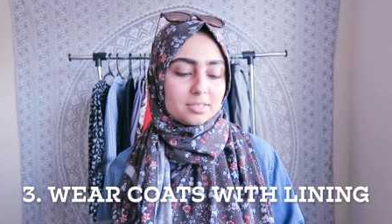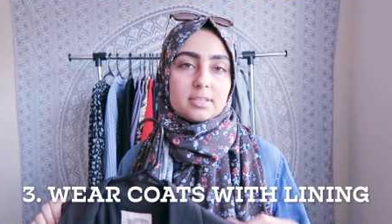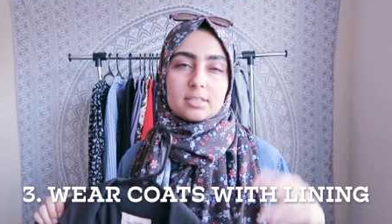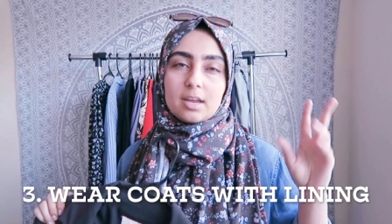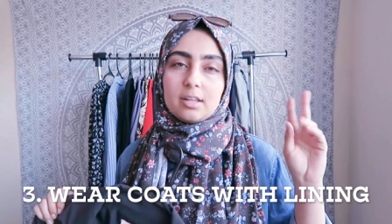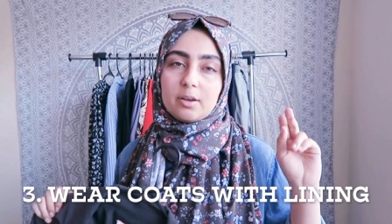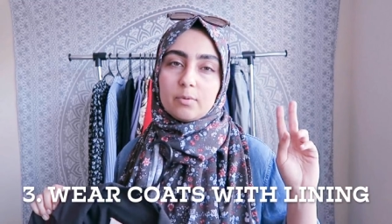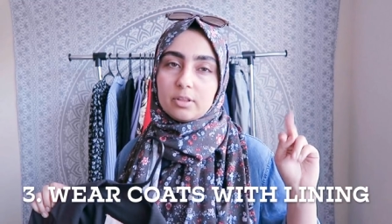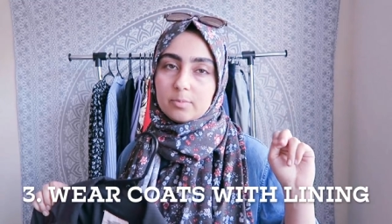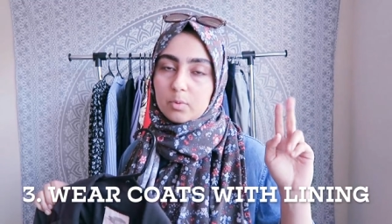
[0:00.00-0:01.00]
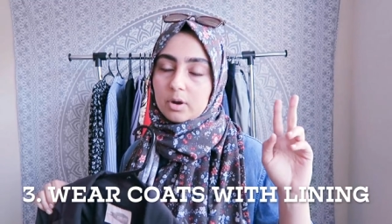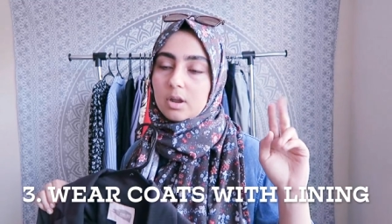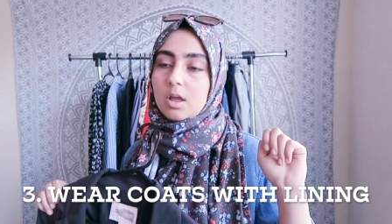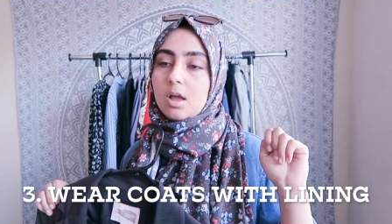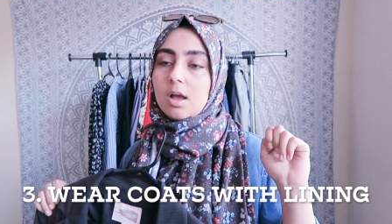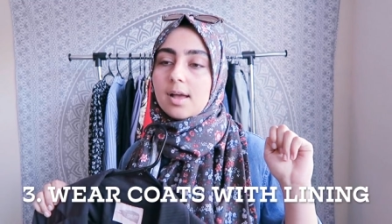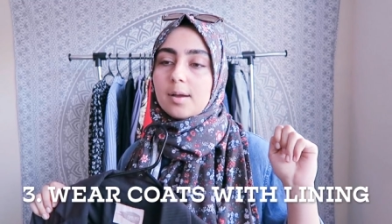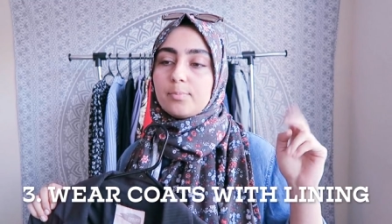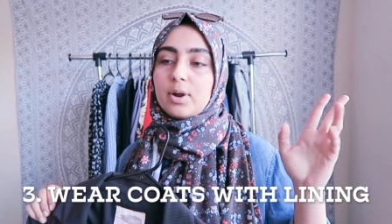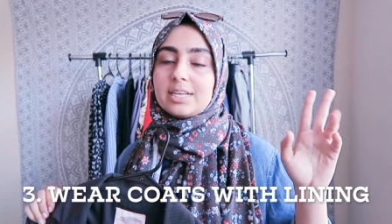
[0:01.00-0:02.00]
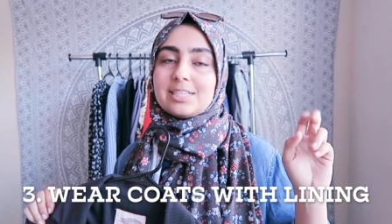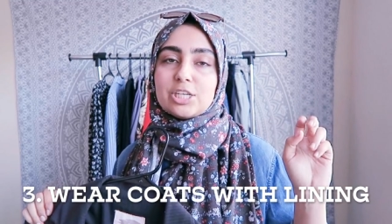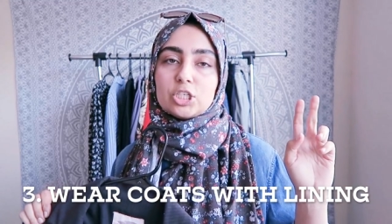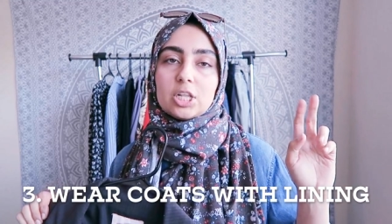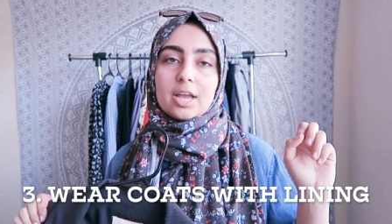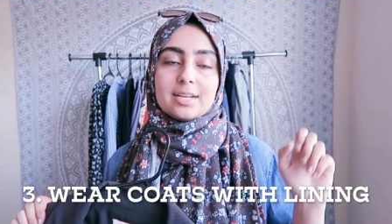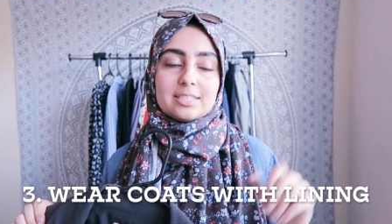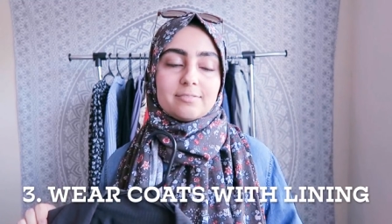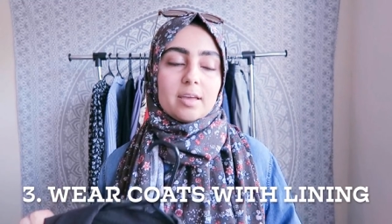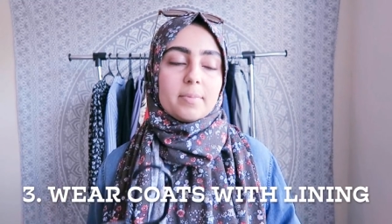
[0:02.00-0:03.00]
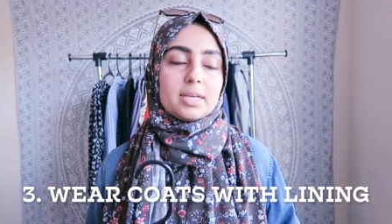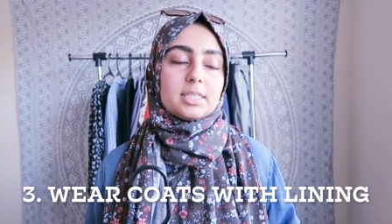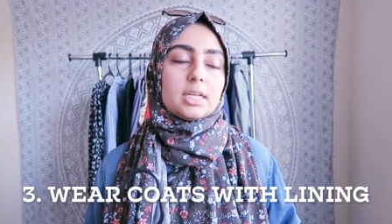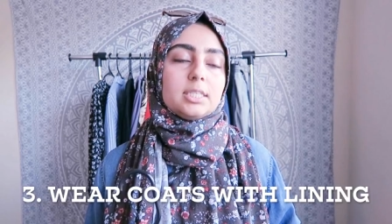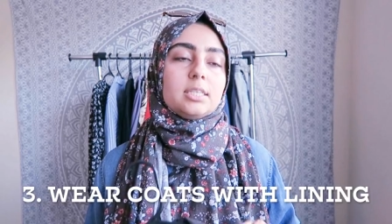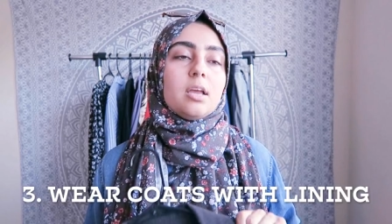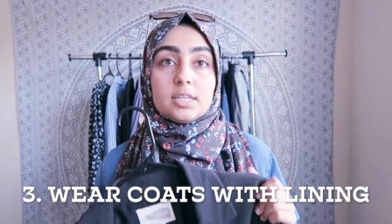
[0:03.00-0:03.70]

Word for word: It's kind of like one of their more pricier lines, if that makes sense.